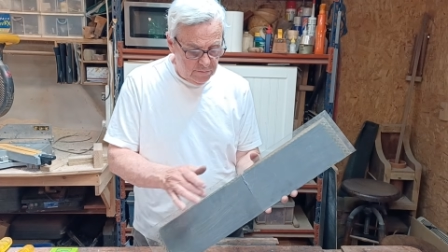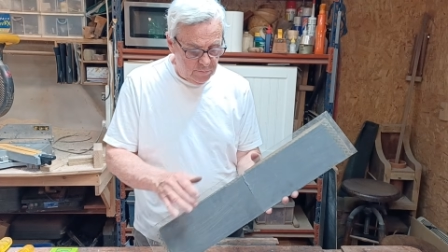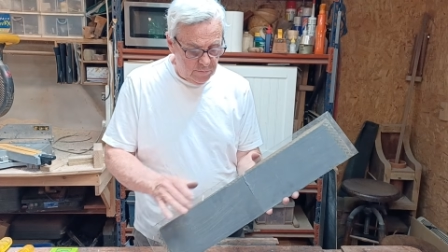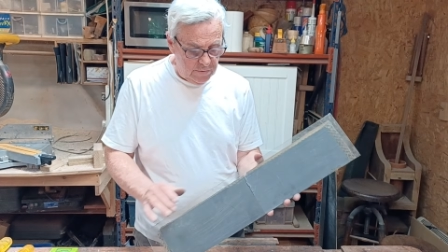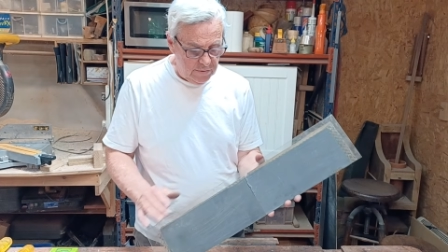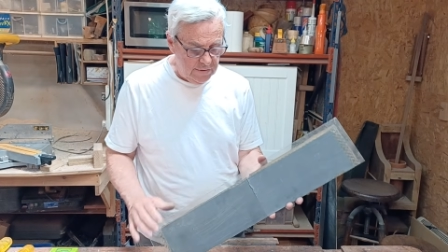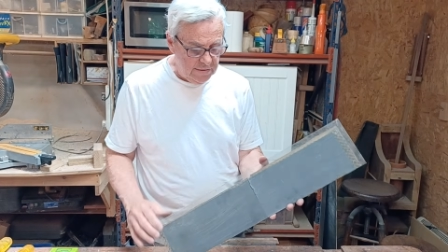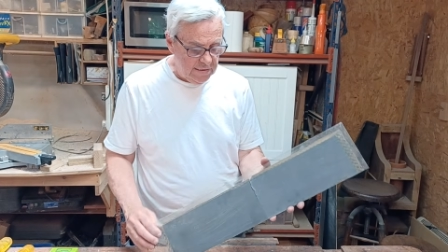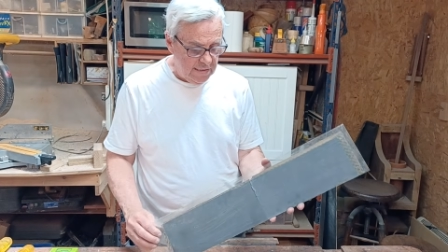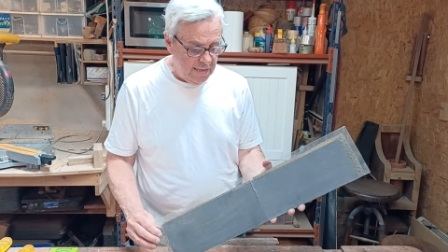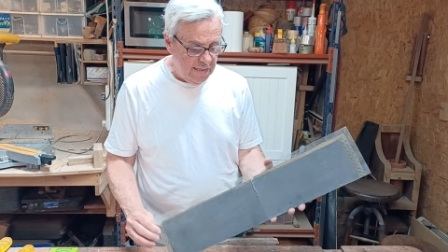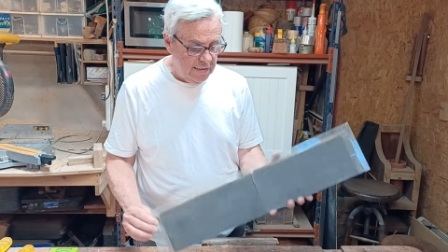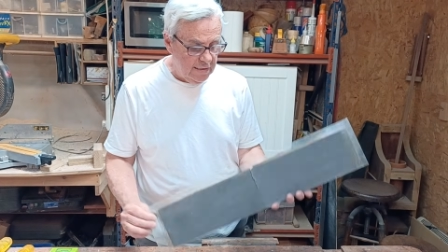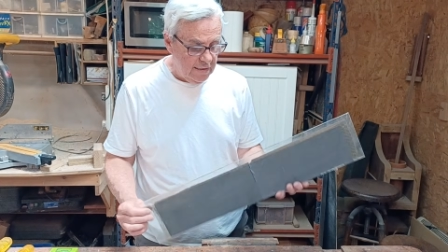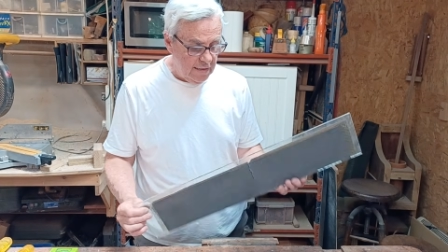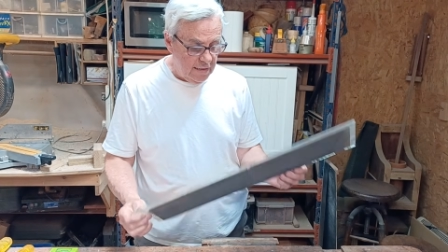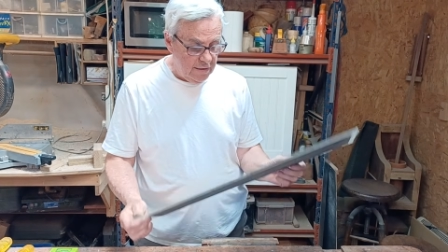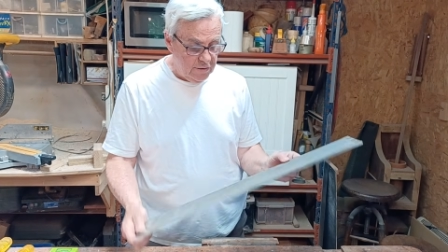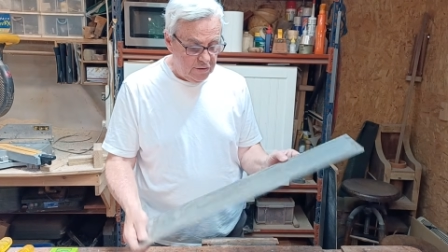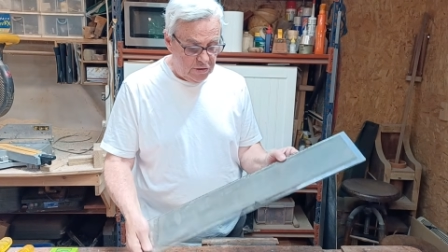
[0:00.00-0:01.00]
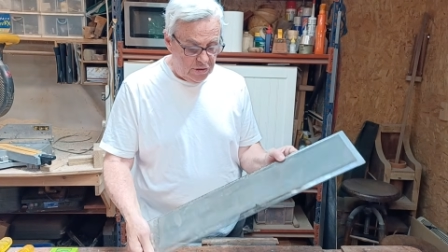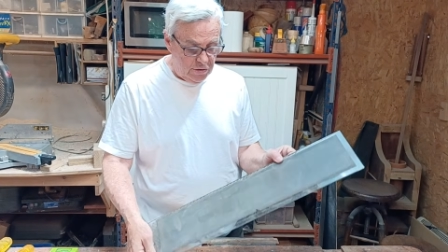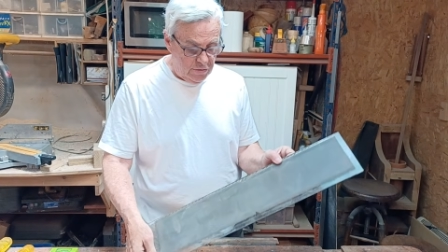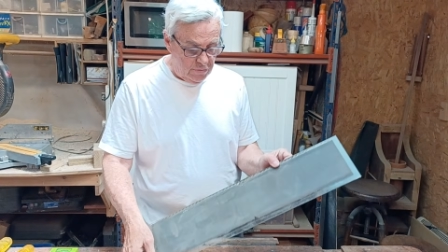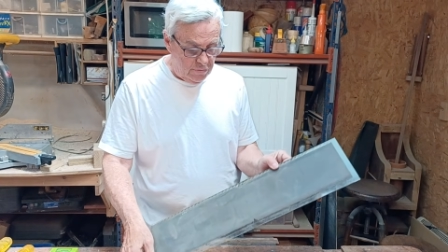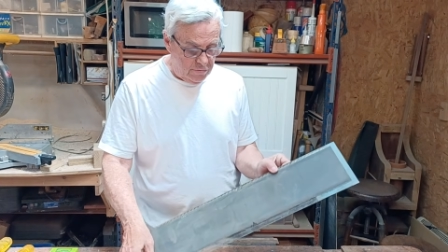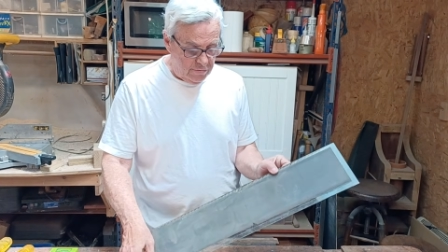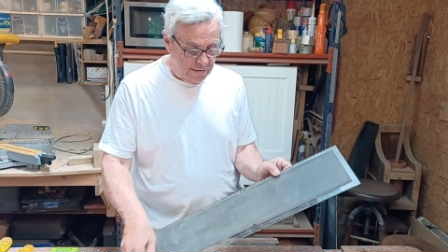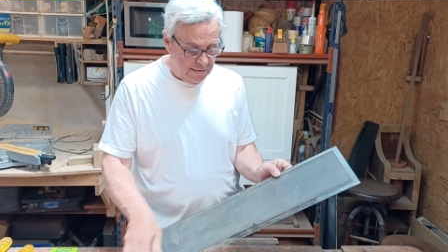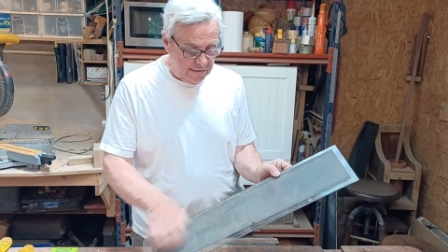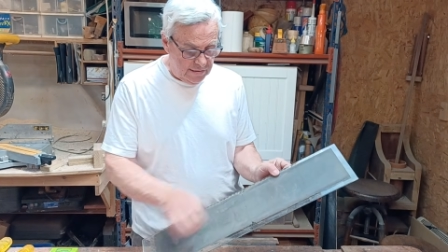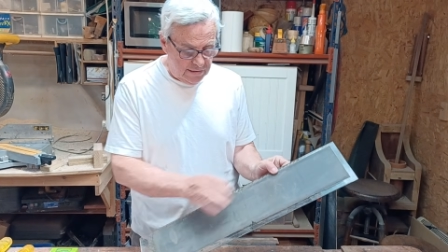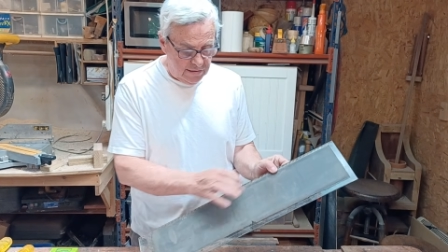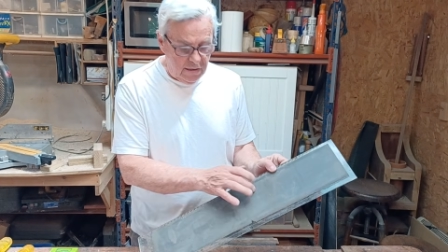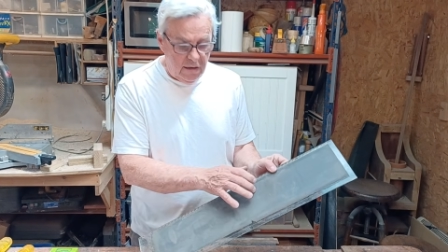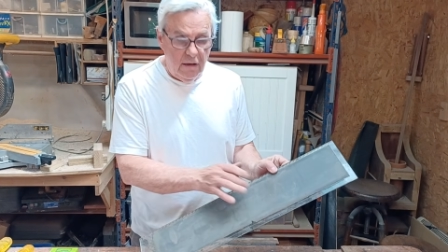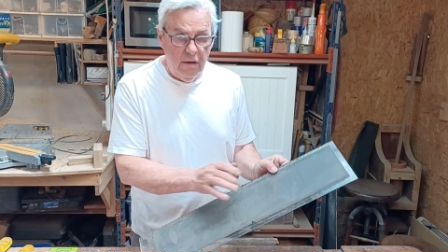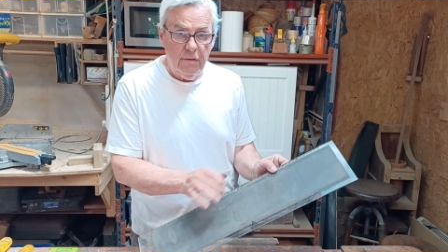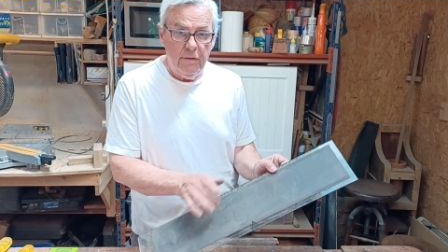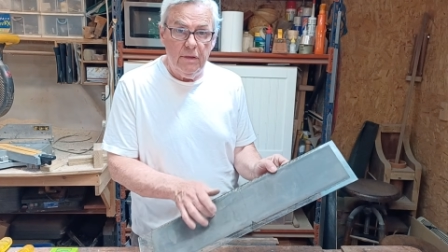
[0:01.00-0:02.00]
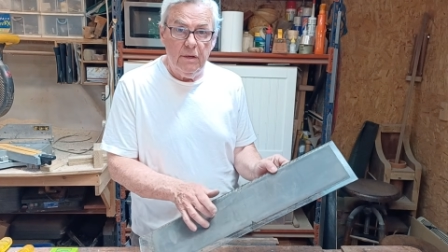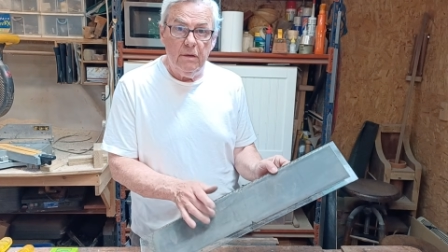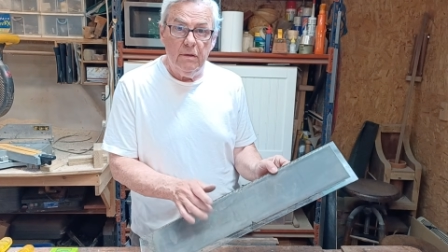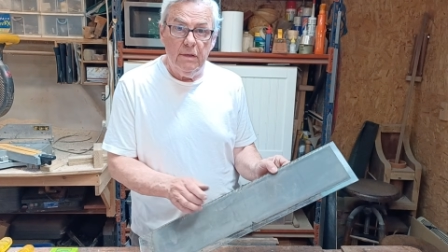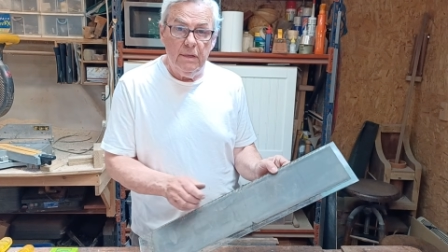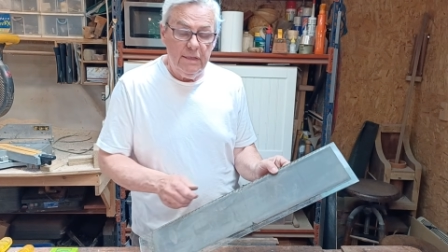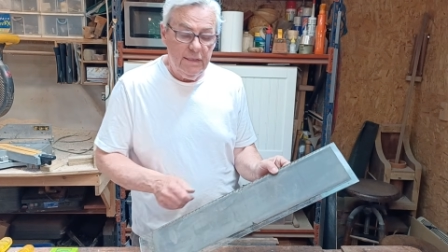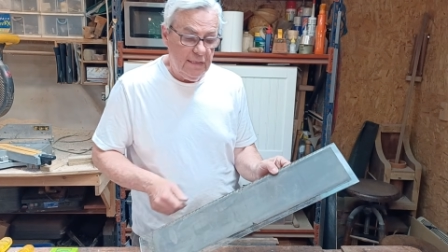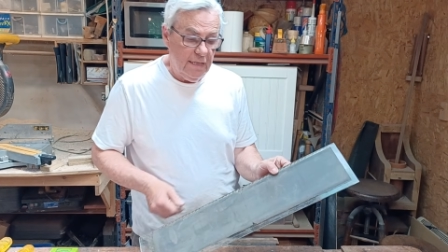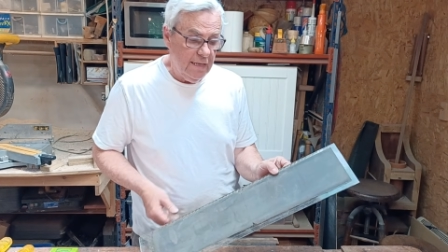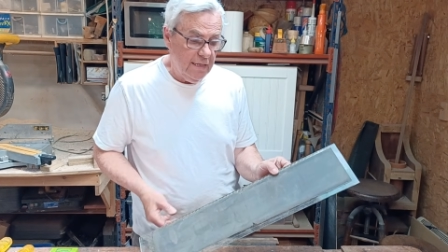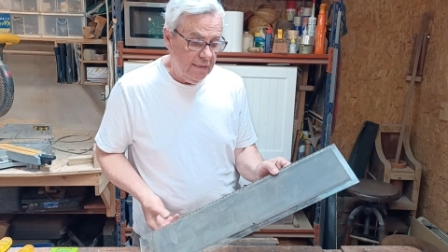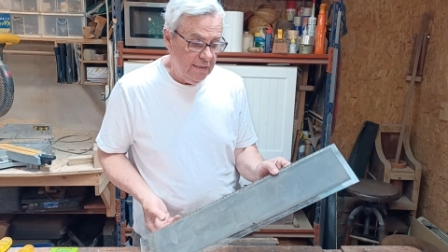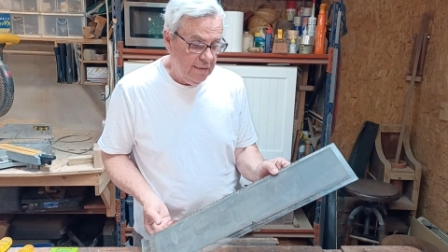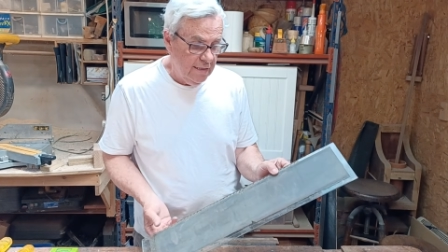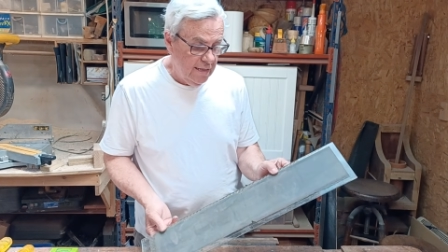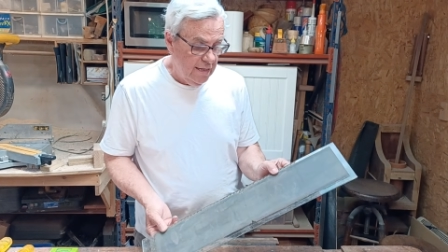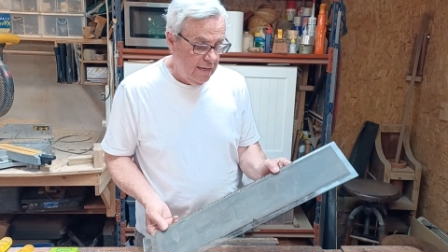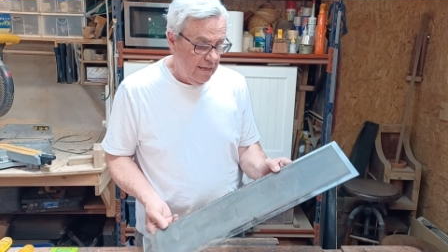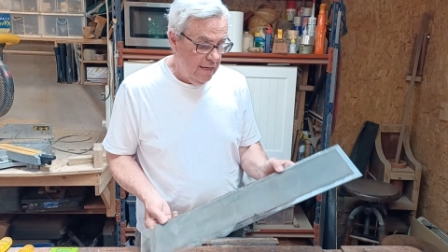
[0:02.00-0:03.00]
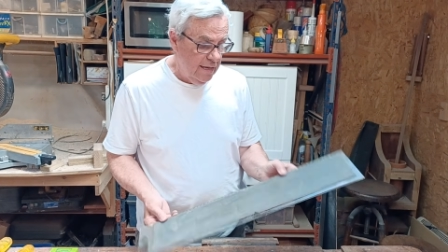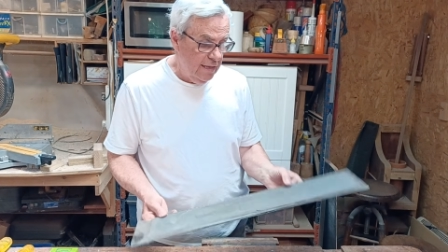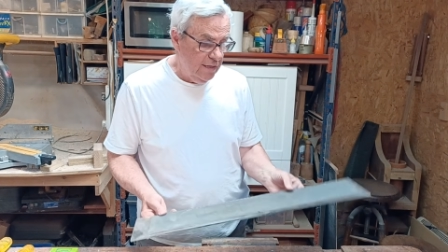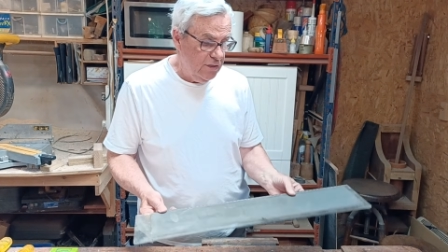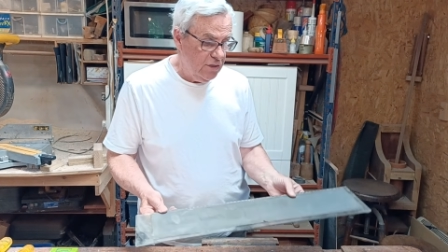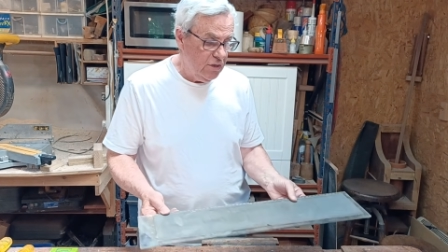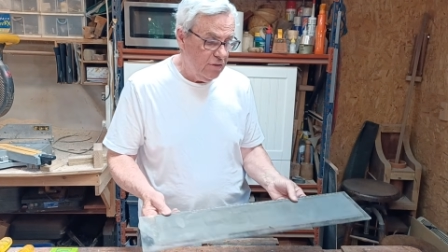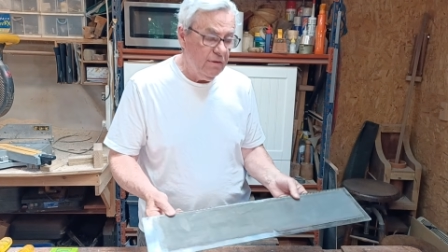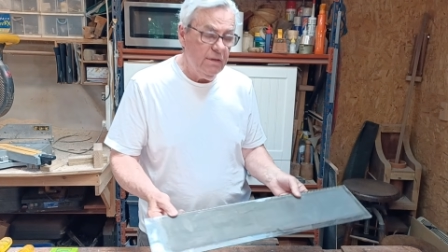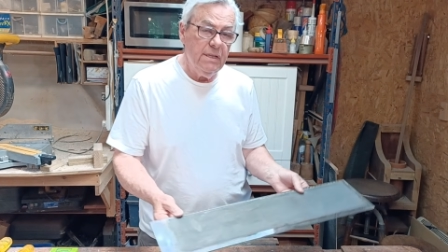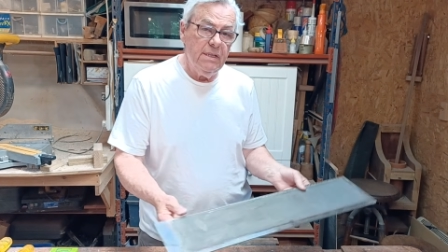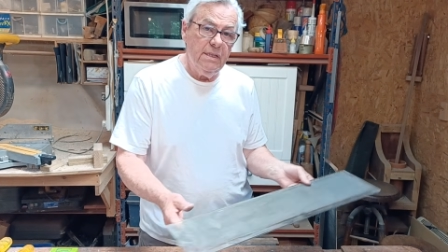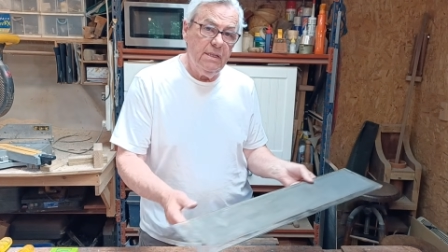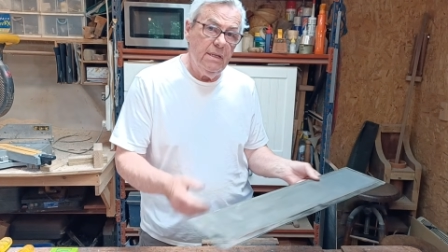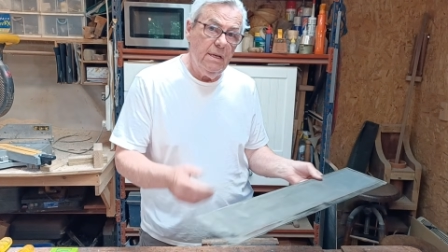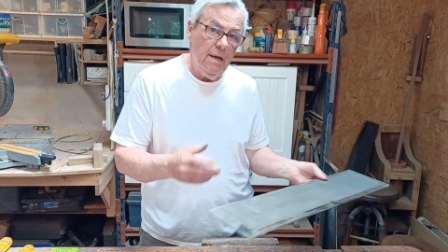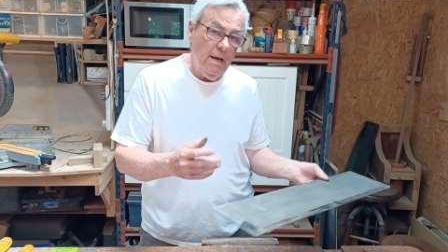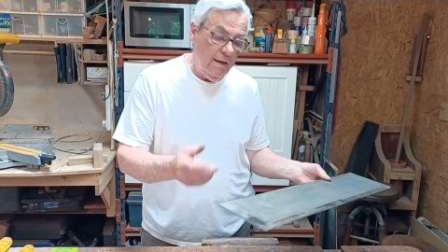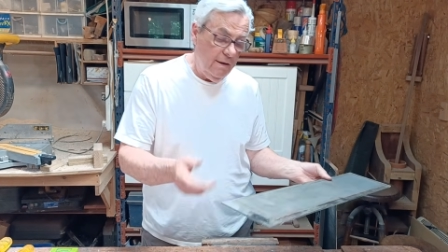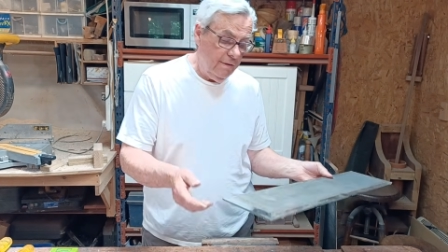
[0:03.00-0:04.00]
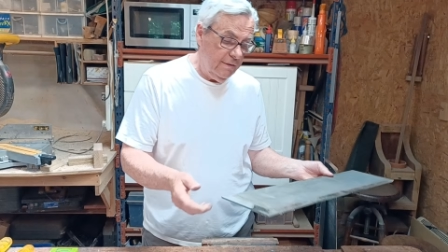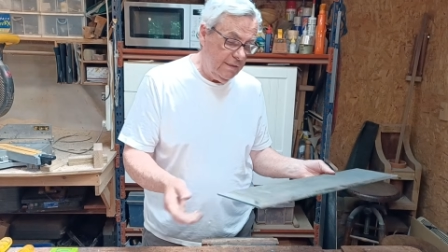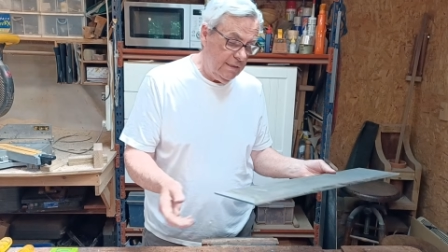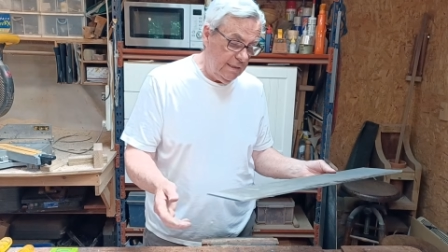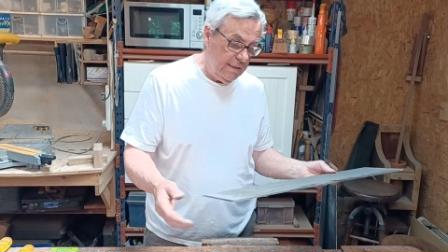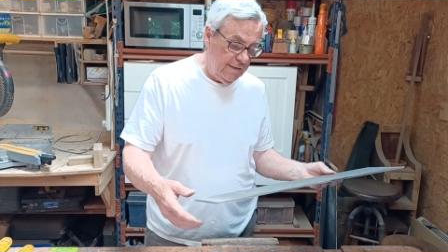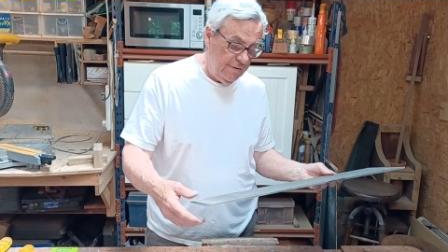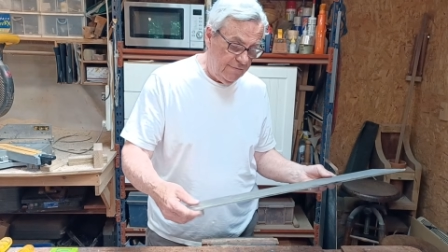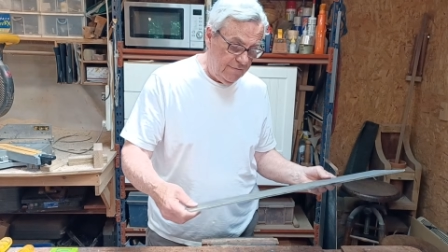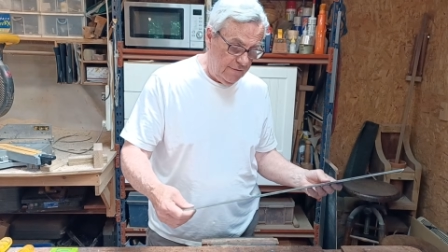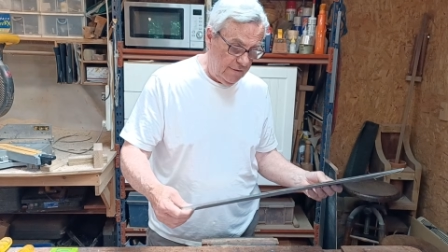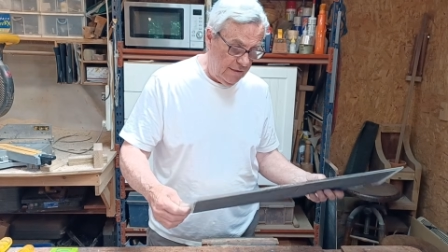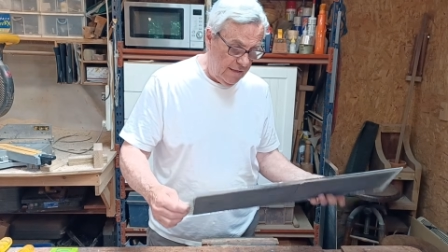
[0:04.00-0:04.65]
one side and 2 grits on the other side. Each grit's at a different